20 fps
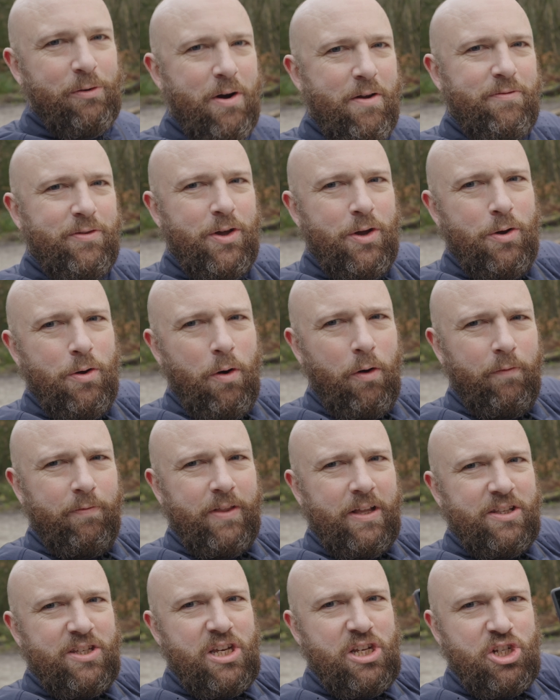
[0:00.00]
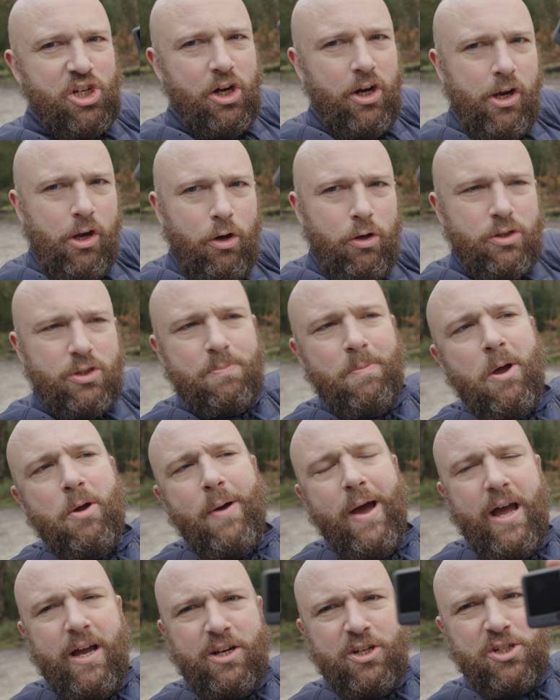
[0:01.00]
review of the DJI Osmo
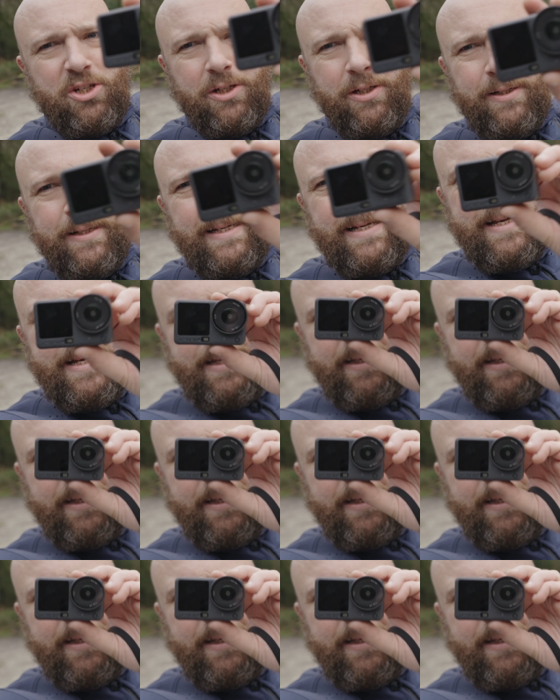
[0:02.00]
Action